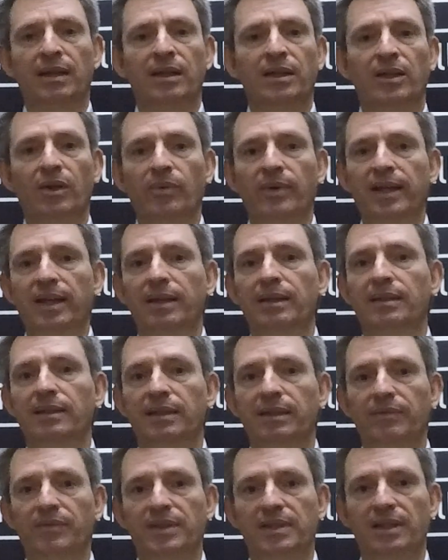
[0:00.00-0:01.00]
go ahead and
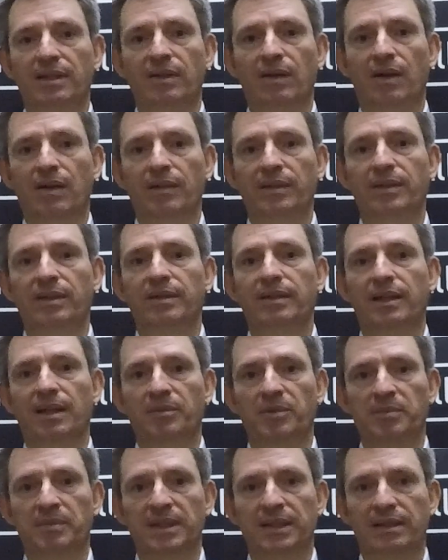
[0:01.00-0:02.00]
give us a call here at
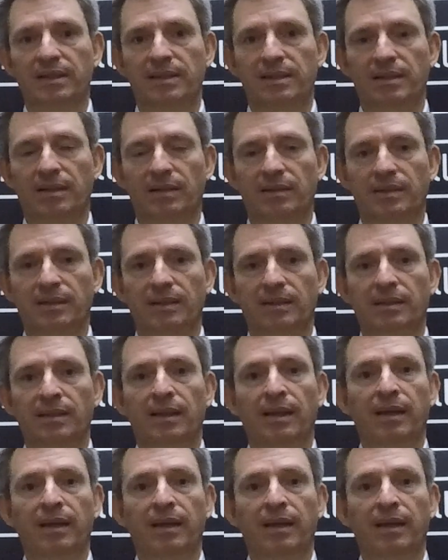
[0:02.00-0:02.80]
MME Consulting,